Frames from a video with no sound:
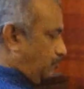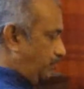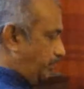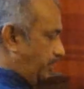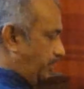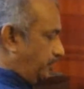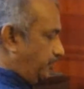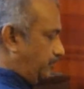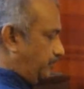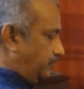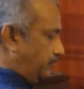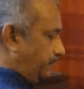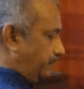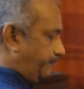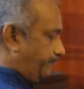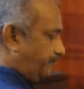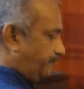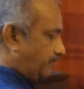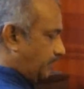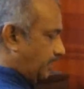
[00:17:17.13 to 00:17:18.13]
into
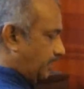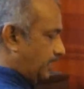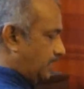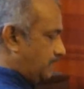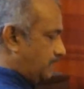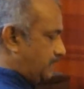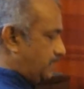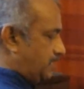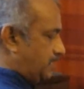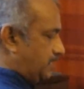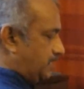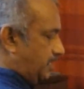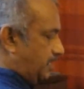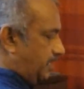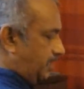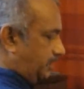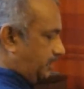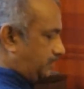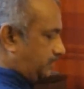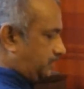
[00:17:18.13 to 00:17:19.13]
ab,
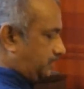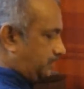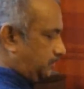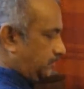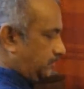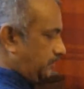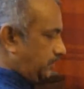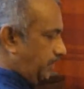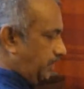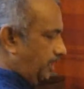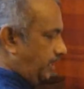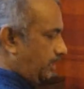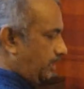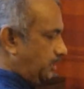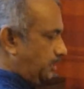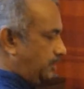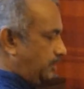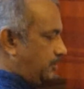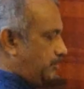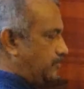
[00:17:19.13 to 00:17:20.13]
x,
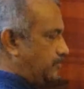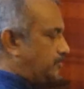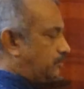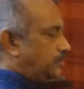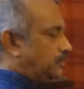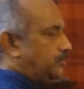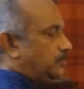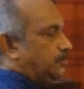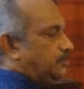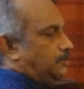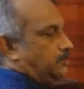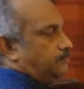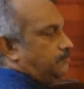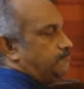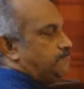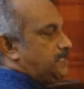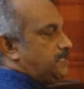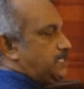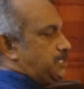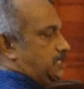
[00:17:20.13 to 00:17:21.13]
a into
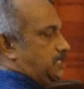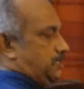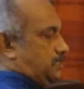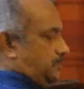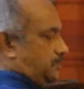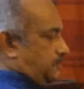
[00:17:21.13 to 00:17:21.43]
b,